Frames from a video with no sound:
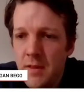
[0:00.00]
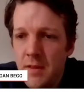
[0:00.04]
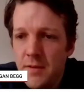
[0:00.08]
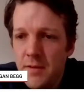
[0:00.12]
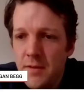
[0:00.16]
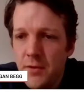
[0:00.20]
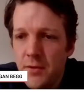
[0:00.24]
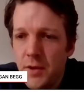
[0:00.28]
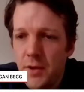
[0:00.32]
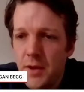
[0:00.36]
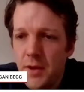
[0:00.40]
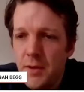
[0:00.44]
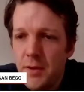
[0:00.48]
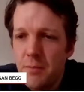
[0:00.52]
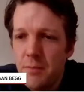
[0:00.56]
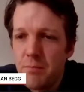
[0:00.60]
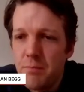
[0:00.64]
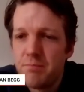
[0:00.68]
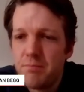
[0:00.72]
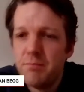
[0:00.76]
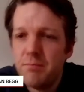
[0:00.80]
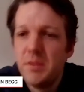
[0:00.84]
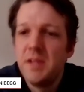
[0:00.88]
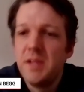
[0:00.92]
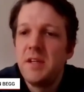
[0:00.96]
sort of
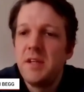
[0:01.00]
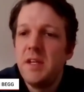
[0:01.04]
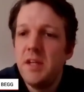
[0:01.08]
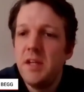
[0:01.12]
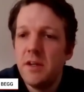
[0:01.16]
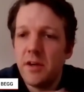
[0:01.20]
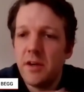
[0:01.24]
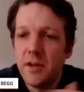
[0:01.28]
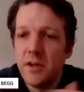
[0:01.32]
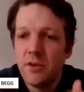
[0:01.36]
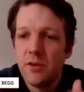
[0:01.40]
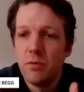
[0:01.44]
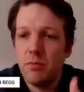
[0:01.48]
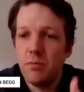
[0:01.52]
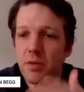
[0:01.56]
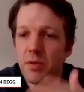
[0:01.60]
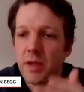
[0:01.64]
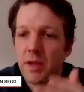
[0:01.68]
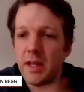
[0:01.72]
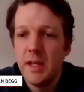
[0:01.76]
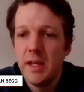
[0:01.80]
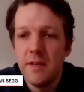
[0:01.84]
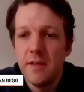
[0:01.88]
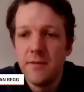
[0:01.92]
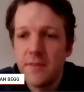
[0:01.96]
material
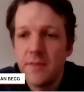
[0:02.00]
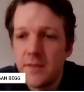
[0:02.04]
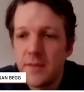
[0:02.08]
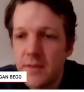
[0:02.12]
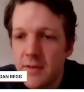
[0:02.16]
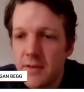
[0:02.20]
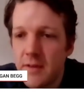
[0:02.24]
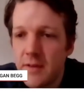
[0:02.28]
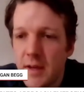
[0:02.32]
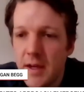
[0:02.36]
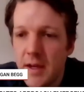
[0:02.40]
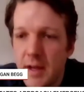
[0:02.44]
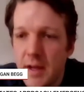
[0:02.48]
beliefs